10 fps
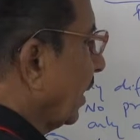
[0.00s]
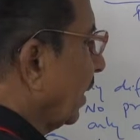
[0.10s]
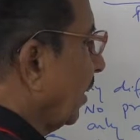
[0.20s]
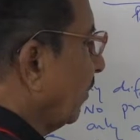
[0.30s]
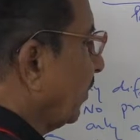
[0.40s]

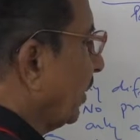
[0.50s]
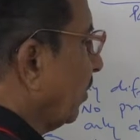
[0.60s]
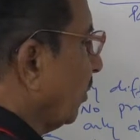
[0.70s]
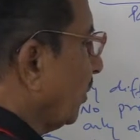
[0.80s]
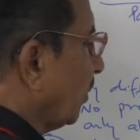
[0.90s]
or
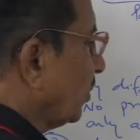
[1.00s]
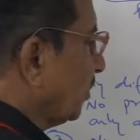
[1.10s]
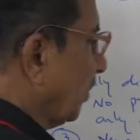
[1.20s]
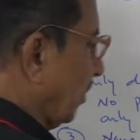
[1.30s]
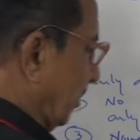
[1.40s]

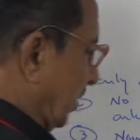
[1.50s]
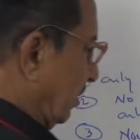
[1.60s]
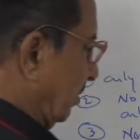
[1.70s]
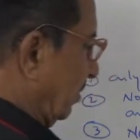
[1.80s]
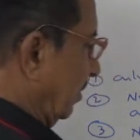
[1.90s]
postponement.
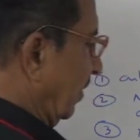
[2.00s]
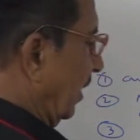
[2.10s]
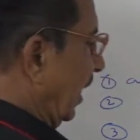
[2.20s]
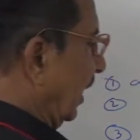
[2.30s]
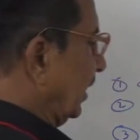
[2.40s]

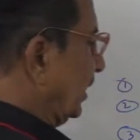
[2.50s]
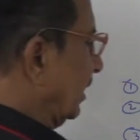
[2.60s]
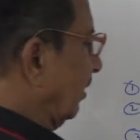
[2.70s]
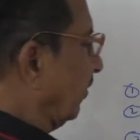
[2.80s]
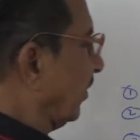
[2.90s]
And this
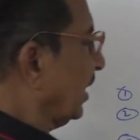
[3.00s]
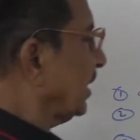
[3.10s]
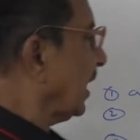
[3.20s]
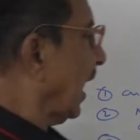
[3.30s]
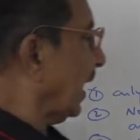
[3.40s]

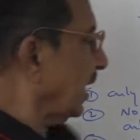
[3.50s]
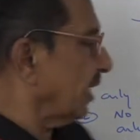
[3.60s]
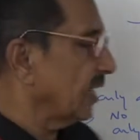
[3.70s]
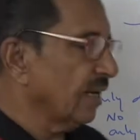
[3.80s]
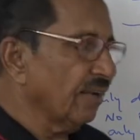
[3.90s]
difference
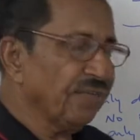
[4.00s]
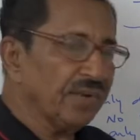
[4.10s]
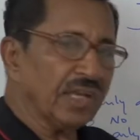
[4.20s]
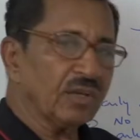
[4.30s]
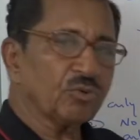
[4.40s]
and
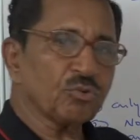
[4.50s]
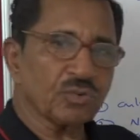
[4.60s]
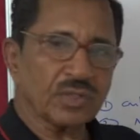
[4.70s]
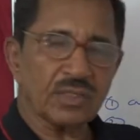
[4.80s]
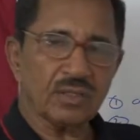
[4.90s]
deferring
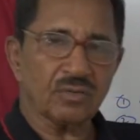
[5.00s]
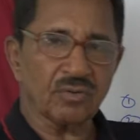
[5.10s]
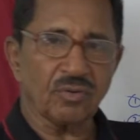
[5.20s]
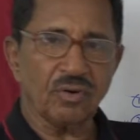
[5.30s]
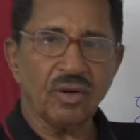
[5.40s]
together you
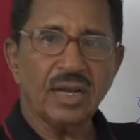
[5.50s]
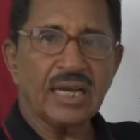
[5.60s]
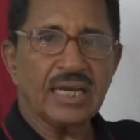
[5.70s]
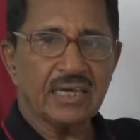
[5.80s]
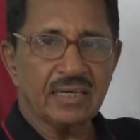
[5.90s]
call
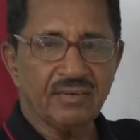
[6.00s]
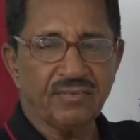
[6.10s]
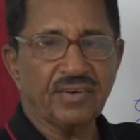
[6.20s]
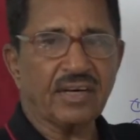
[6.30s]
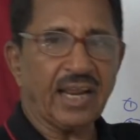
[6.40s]

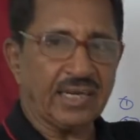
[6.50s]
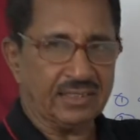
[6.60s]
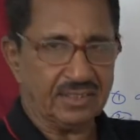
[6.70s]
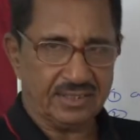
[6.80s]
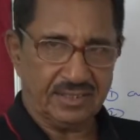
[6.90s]

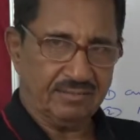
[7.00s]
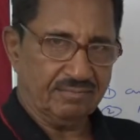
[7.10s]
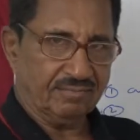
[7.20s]
difference.